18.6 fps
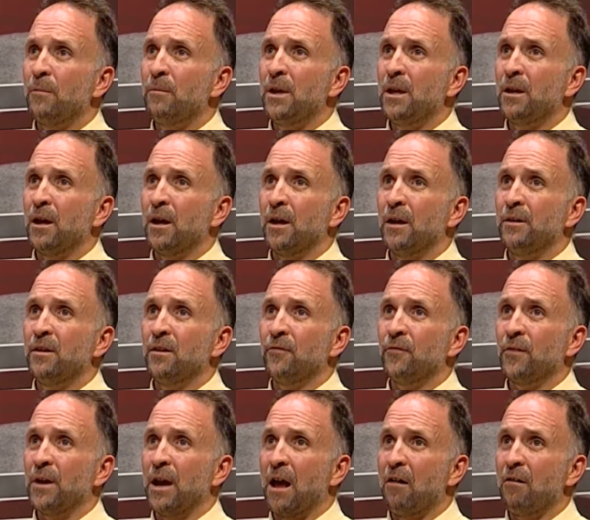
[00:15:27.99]
I mean,
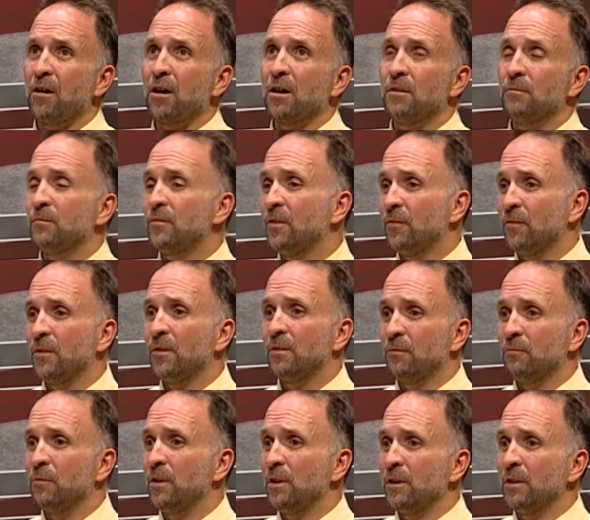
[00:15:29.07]
different outcome
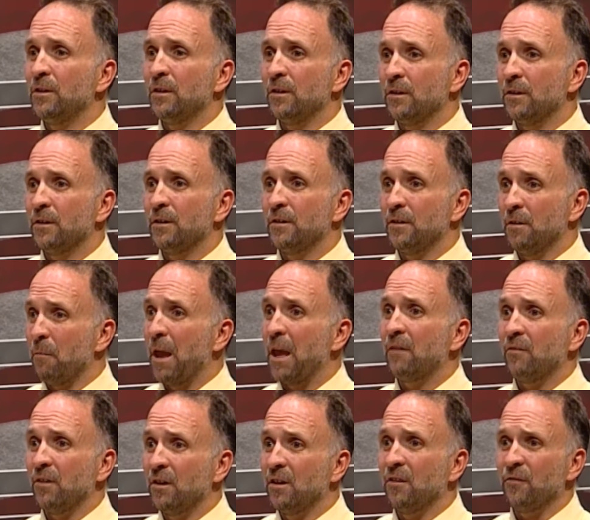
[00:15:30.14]
really
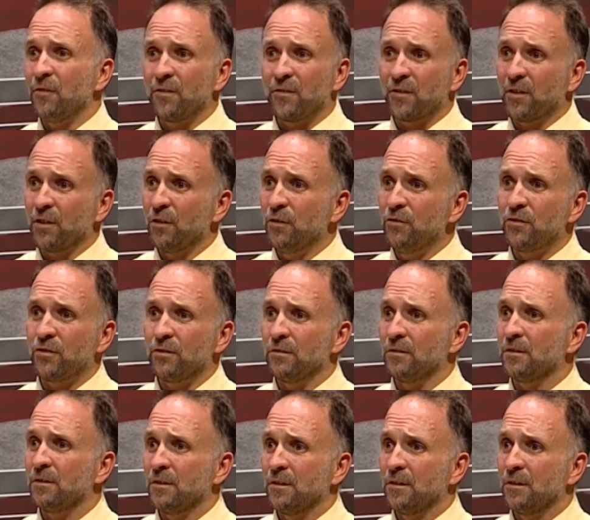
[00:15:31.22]
demands a different solution.